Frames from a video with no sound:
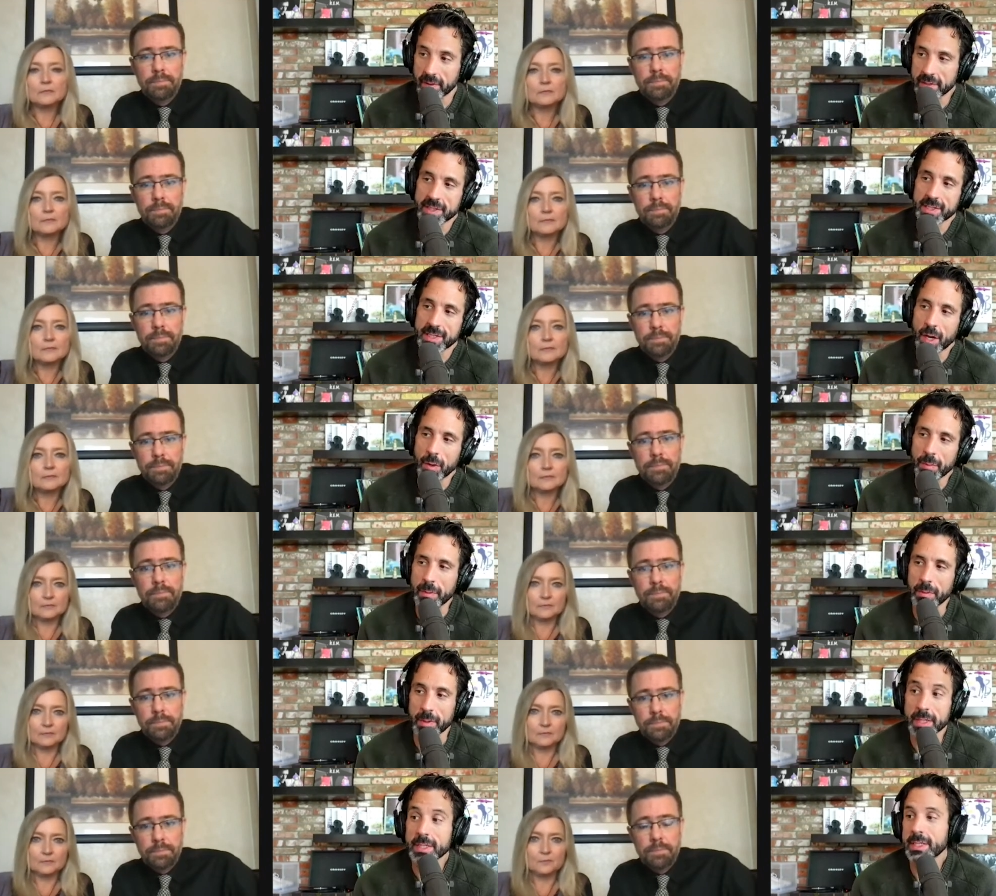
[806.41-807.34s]
Speaker 1: just tell people
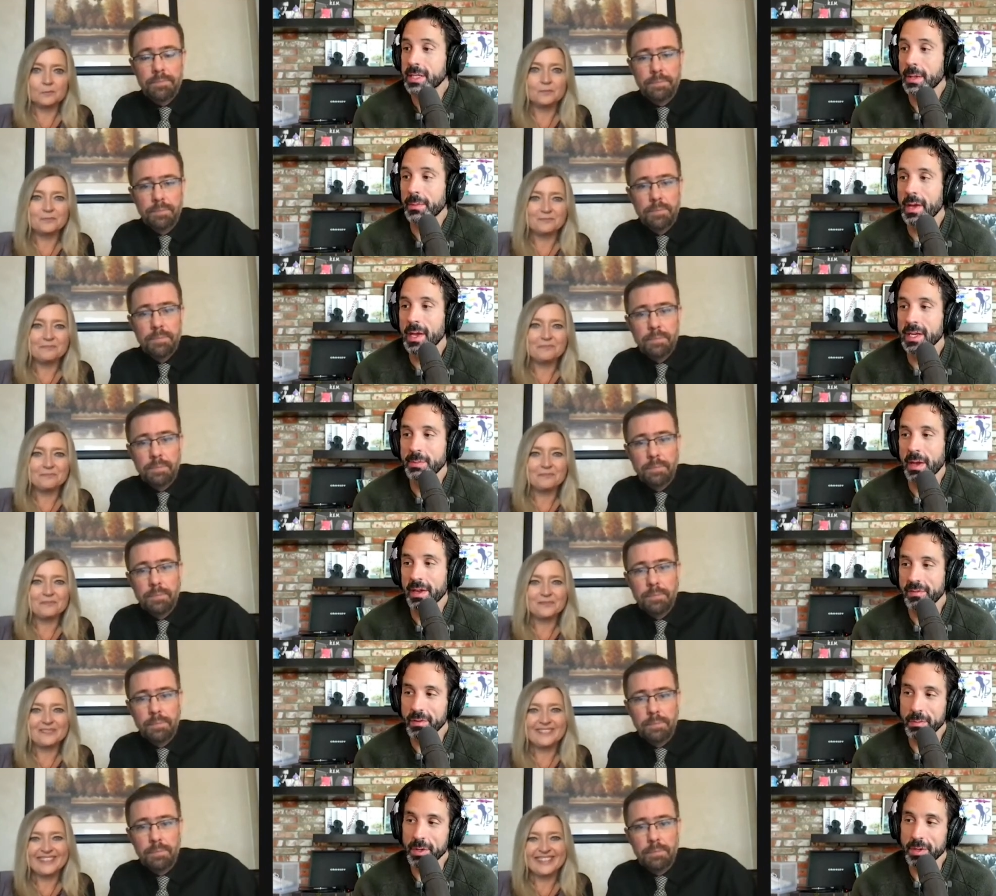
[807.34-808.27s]
this is something I expect
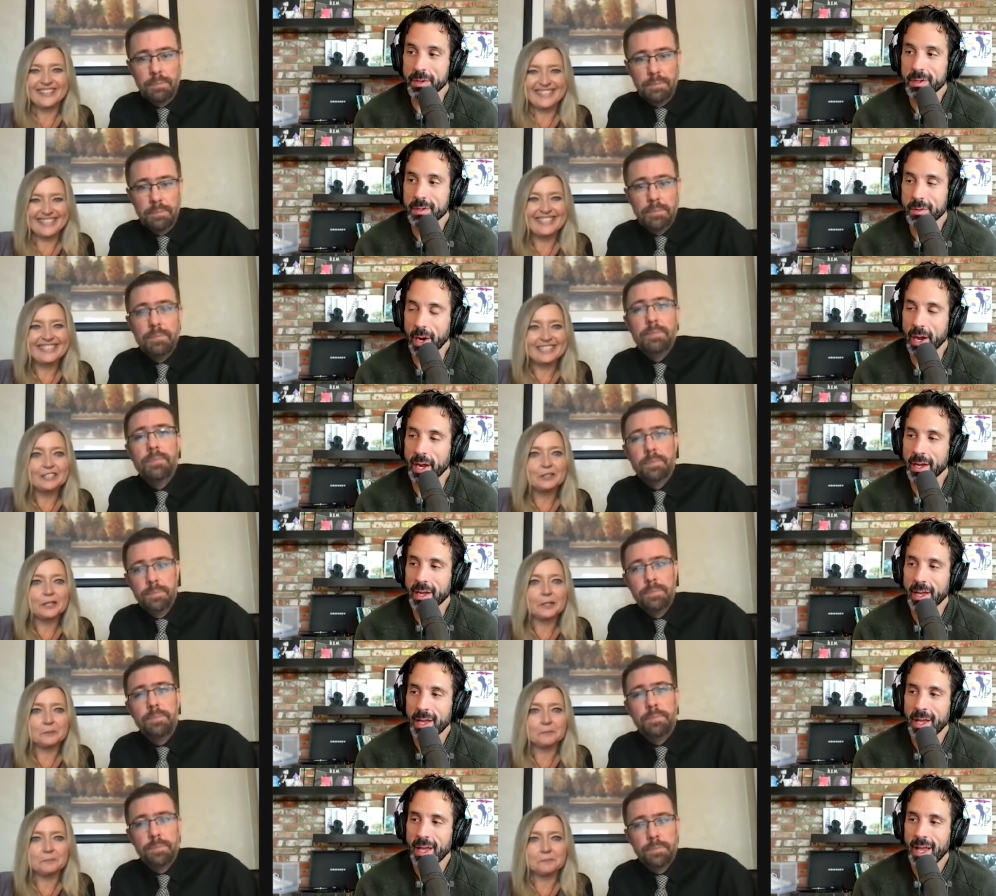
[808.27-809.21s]
from you, right?
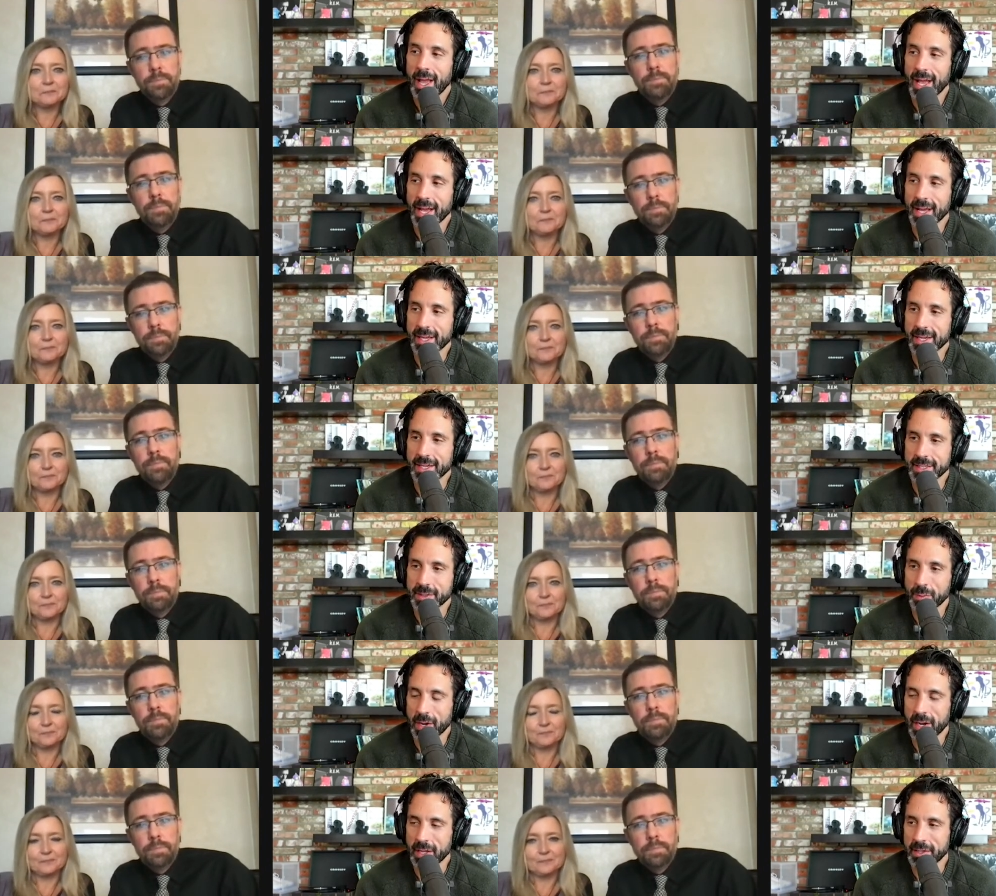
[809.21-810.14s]
And it's
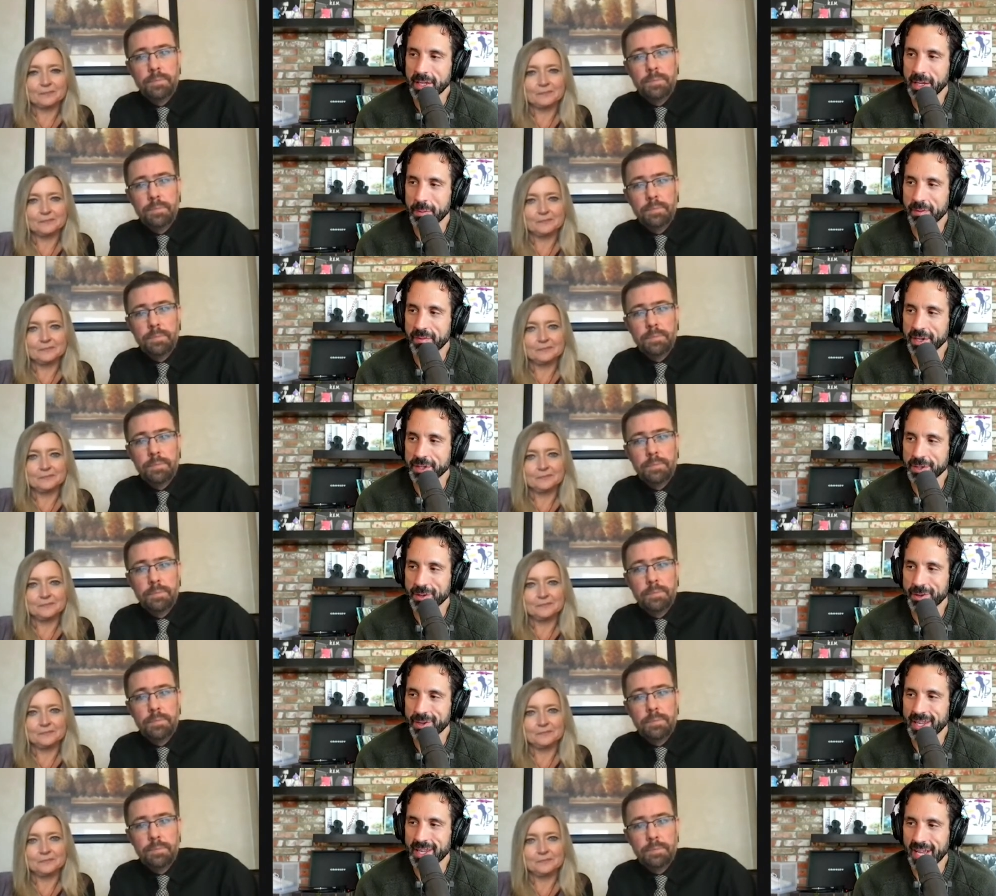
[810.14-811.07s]
when I lead a professional
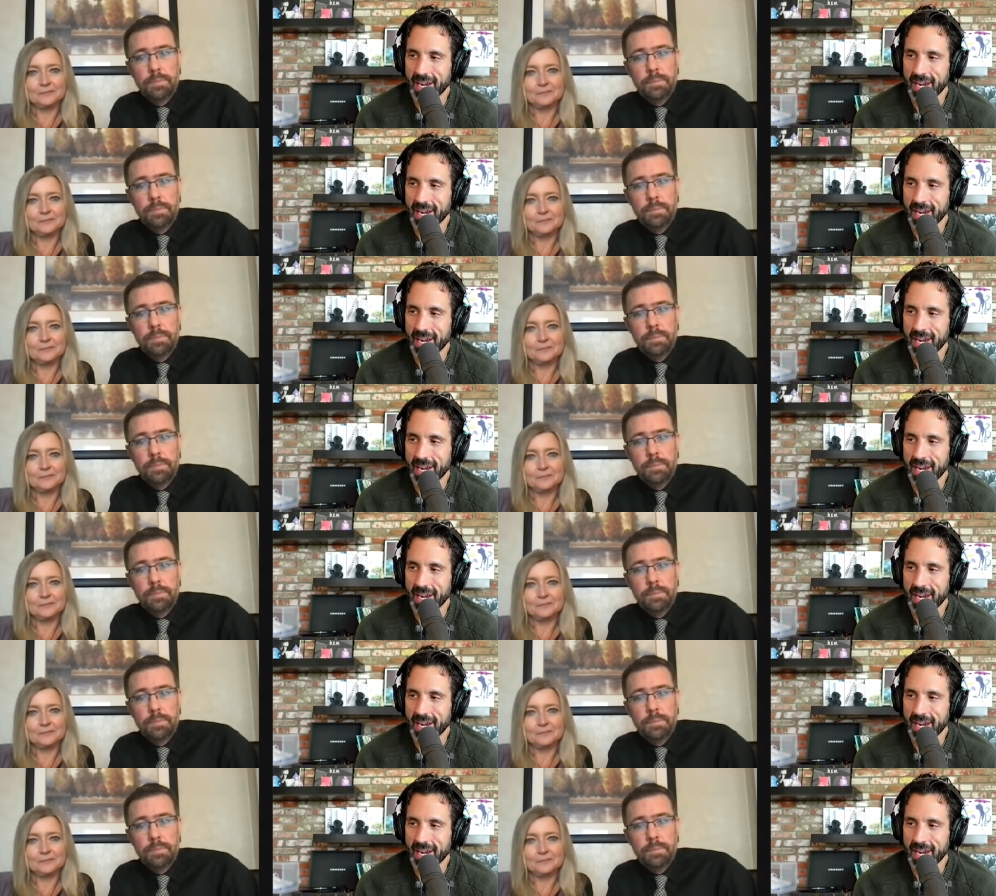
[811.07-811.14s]
learning, and